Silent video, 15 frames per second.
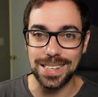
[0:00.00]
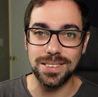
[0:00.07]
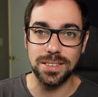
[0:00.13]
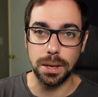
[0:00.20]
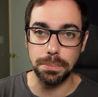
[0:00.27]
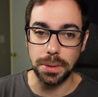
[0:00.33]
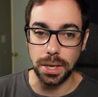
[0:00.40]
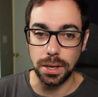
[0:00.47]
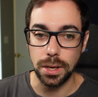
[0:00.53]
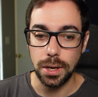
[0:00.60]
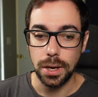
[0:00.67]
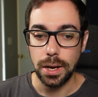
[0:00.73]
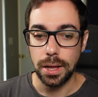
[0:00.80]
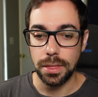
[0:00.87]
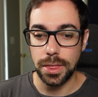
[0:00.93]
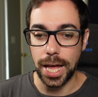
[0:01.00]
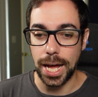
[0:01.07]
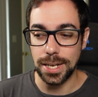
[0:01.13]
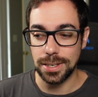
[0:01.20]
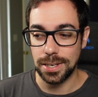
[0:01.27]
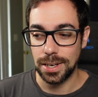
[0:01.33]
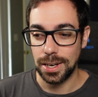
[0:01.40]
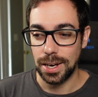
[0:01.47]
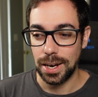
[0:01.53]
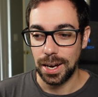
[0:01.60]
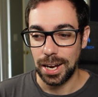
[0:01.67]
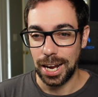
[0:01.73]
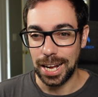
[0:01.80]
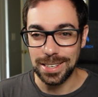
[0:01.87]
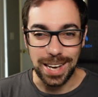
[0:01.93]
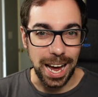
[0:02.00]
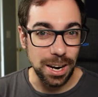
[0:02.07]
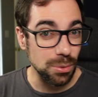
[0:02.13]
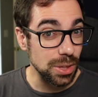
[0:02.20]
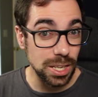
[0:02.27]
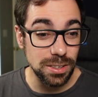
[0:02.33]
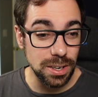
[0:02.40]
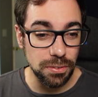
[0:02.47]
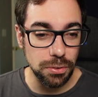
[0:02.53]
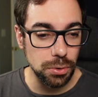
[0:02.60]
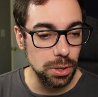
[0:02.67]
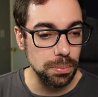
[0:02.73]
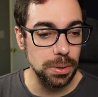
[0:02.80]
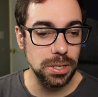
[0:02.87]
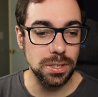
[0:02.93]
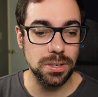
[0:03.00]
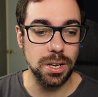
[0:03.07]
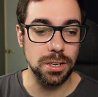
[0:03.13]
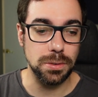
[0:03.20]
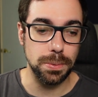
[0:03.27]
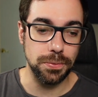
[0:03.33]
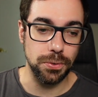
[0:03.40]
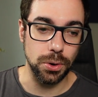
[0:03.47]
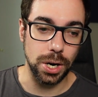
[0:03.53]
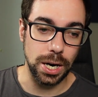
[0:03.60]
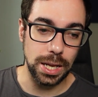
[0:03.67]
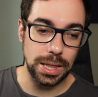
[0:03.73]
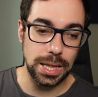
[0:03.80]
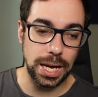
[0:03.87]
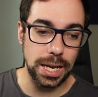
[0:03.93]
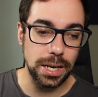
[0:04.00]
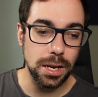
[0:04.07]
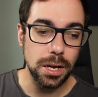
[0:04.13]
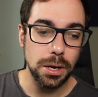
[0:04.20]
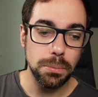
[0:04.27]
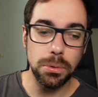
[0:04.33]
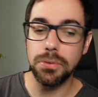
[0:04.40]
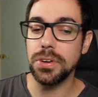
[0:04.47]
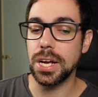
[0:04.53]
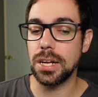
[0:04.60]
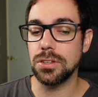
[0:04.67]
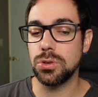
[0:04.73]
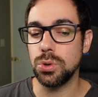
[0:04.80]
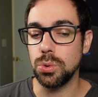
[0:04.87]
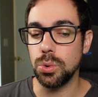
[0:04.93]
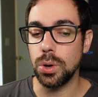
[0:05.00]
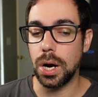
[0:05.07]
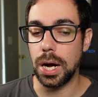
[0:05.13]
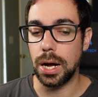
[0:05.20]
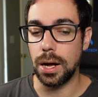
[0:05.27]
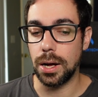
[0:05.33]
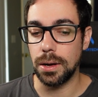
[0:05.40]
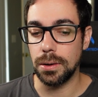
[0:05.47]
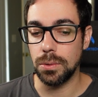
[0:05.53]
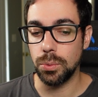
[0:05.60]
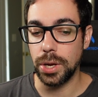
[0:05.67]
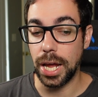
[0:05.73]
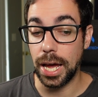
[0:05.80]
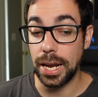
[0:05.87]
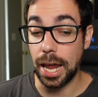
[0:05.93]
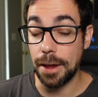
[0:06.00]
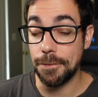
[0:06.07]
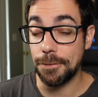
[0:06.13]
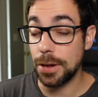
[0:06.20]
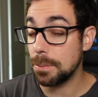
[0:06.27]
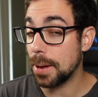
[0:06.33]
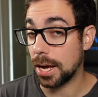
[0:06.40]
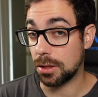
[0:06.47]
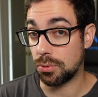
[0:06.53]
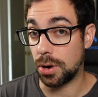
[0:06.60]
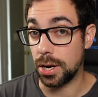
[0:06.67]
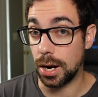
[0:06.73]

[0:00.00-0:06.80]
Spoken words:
not something that I don't think has ever really been discussed before. Then moving on to, we had a feedback